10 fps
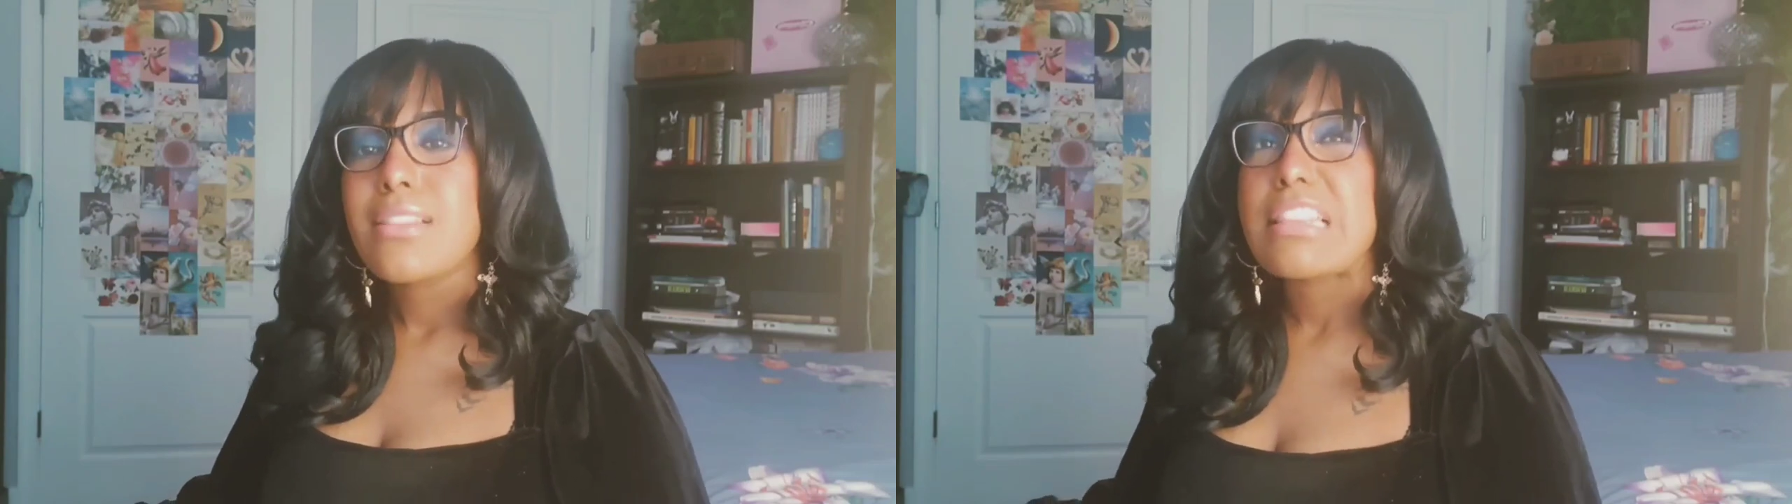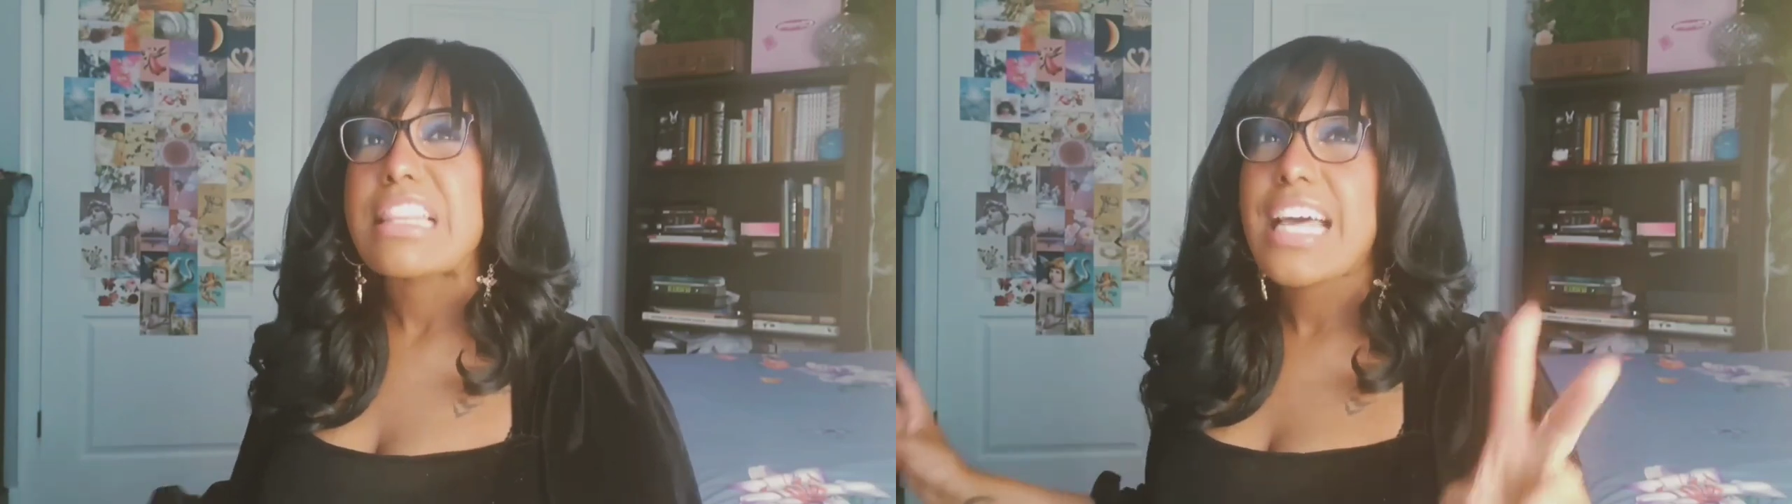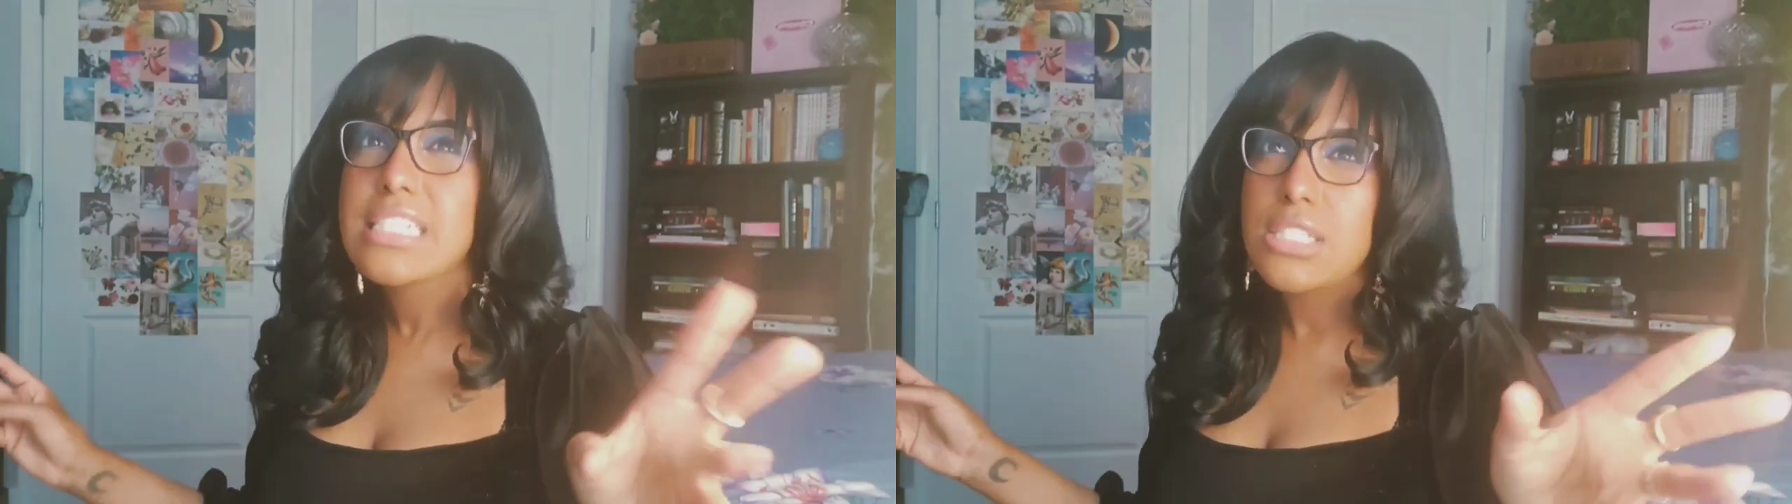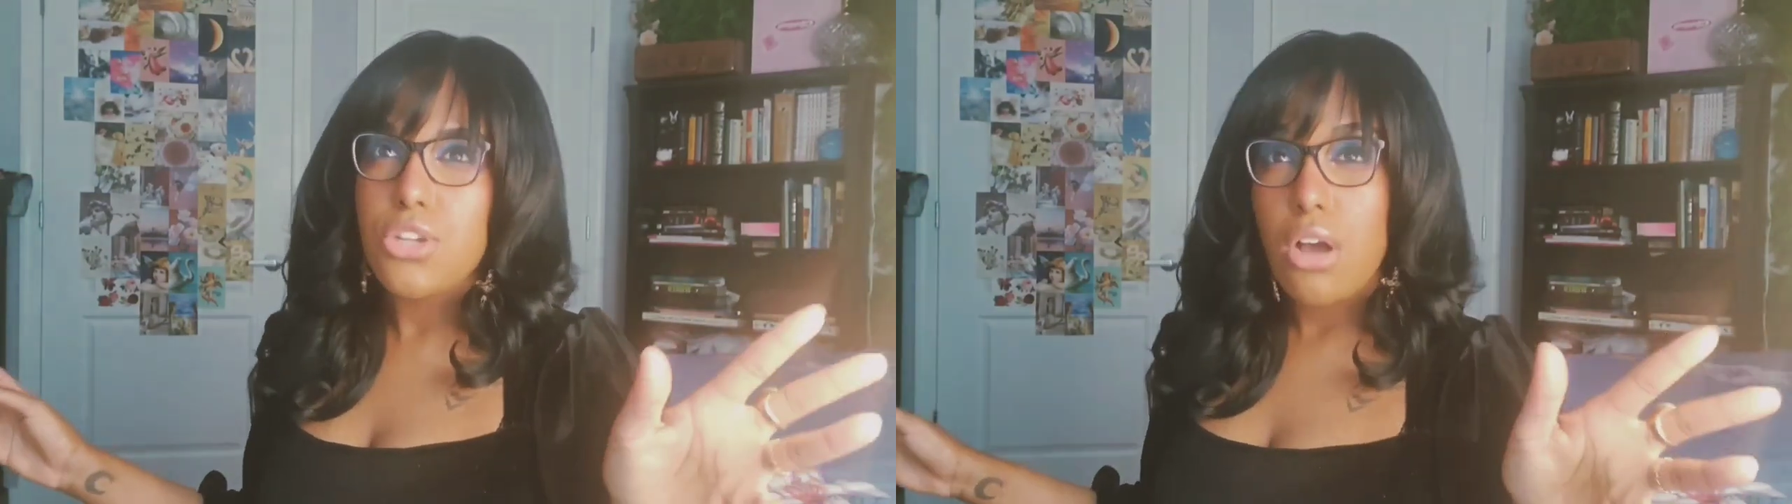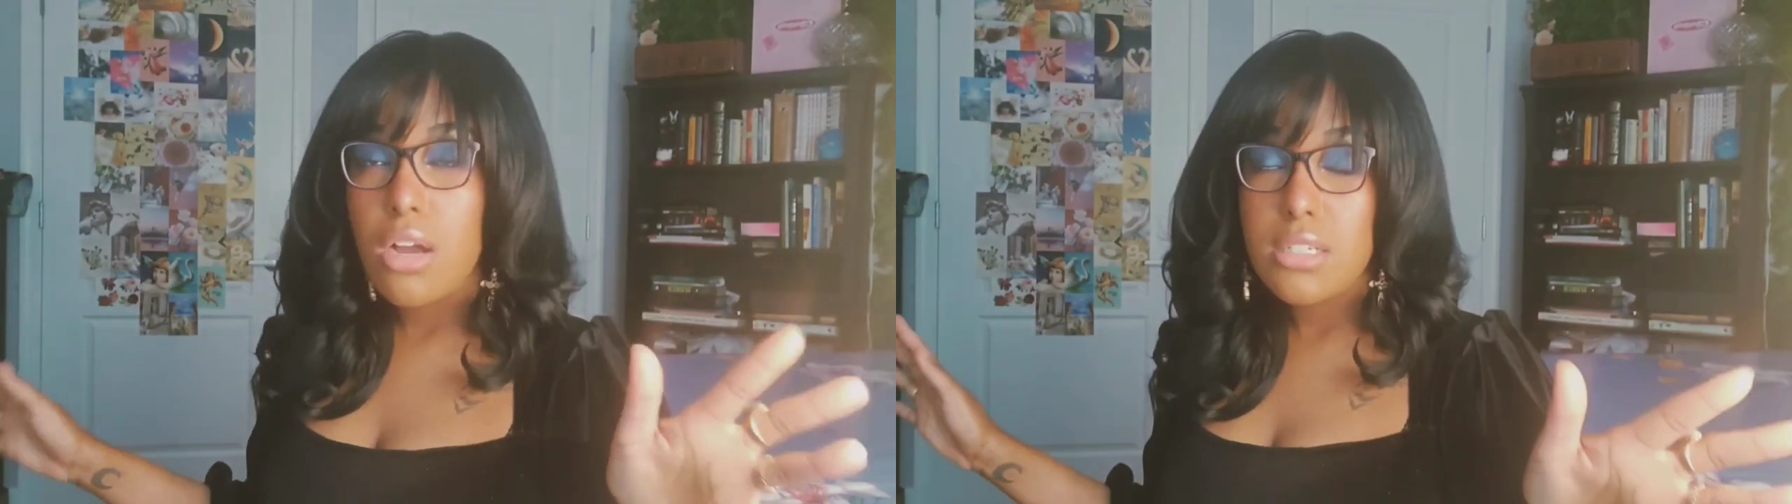less
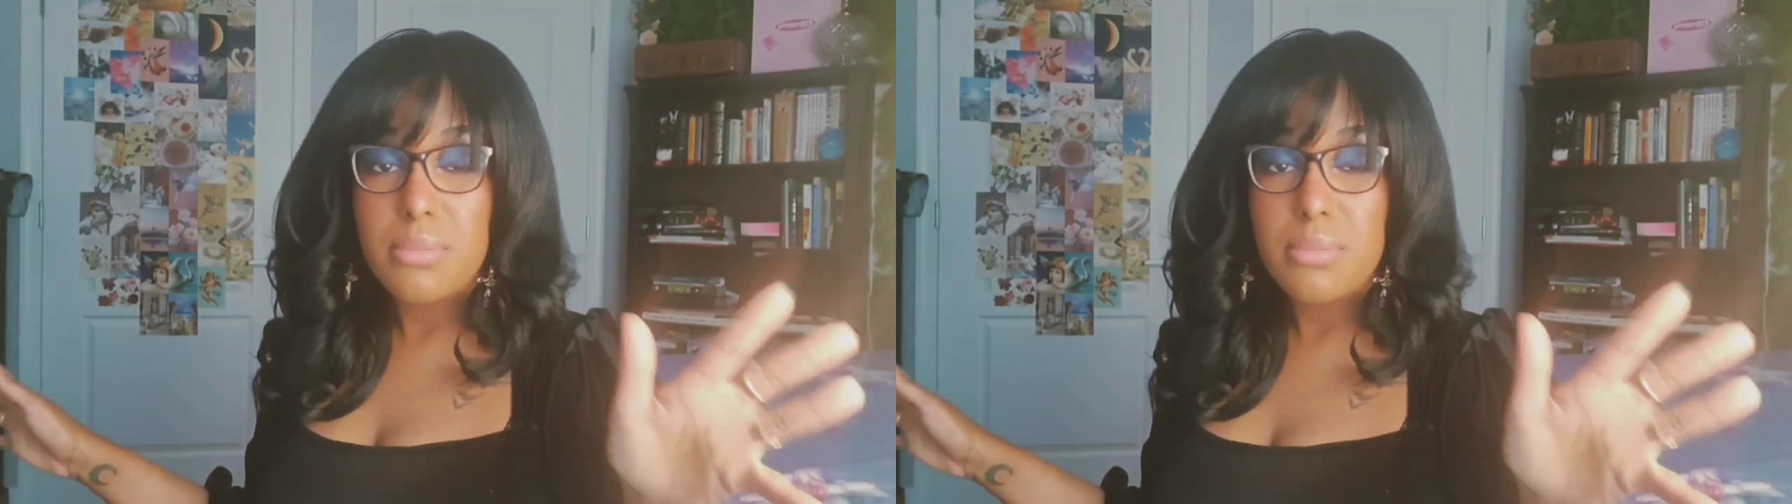talked